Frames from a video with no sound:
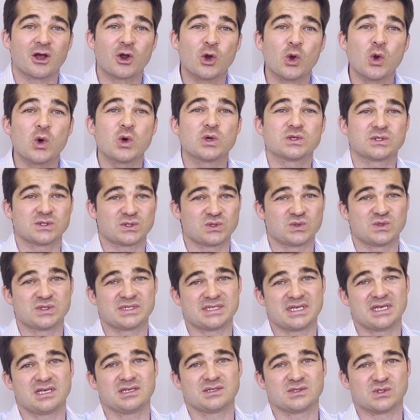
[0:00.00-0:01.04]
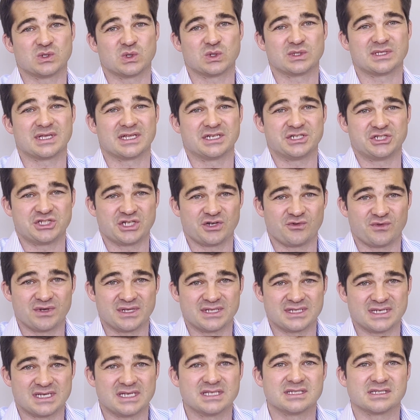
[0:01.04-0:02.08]
closer to sales node than generic
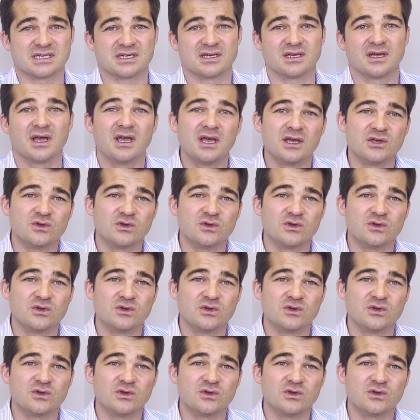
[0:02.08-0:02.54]
data